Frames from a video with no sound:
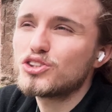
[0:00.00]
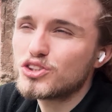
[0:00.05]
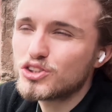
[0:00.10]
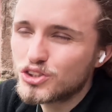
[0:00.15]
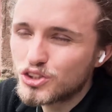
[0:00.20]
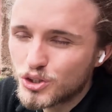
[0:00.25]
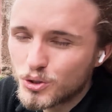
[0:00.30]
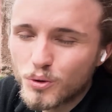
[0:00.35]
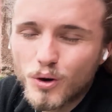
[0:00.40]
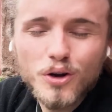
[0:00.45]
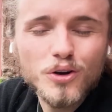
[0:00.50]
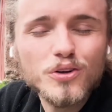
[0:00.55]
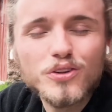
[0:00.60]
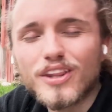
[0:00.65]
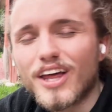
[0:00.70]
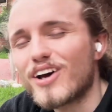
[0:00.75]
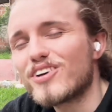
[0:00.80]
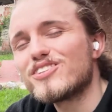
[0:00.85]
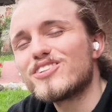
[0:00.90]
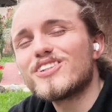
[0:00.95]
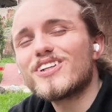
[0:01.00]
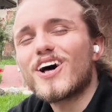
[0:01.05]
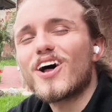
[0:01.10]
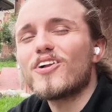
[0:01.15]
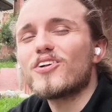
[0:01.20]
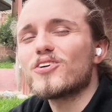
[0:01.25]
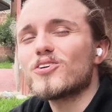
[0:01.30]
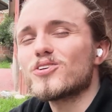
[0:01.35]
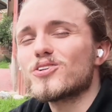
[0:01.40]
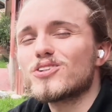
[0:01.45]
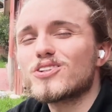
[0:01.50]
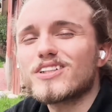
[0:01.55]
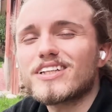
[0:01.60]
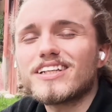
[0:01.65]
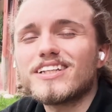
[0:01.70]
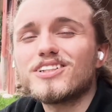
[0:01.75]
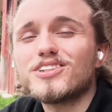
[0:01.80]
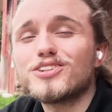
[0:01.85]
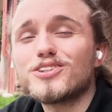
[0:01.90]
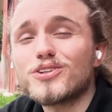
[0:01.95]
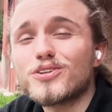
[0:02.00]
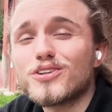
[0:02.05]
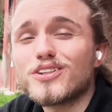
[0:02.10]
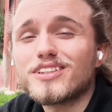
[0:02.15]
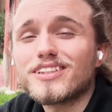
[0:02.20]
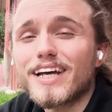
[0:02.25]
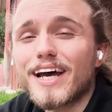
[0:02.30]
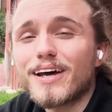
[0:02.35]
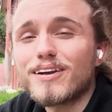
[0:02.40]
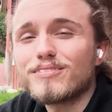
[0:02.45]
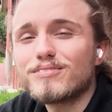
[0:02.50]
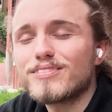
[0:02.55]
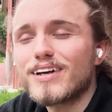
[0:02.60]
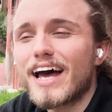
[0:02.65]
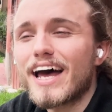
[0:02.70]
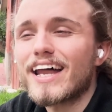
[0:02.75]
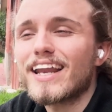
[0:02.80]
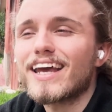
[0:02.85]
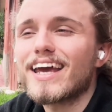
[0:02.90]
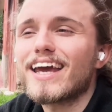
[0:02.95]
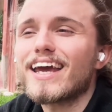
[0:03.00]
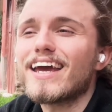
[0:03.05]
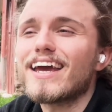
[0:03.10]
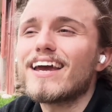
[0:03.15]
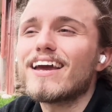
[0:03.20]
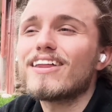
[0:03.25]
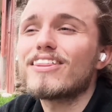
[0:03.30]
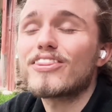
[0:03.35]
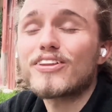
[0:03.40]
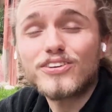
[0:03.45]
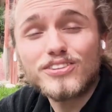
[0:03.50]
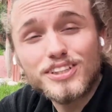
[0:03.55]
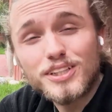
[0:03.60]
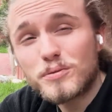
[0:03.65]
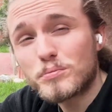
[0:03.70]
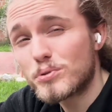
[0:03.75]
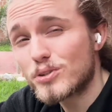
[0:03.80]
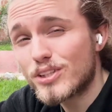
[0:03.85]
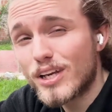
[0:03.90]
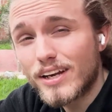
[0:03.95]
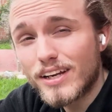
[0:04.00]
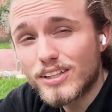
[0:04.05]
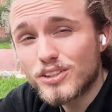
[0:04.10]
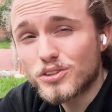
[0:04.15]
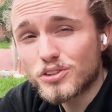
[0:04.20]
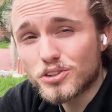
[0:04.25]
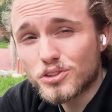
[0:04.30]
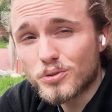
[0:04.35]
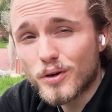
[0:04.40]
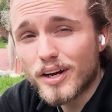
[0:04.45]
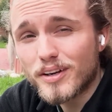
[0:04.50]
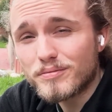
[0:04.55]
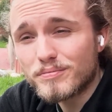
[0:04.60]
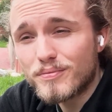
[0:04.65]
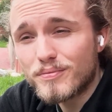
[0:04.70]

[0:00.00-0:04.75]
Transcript: $200,000 in student debt at a 13% interest rate.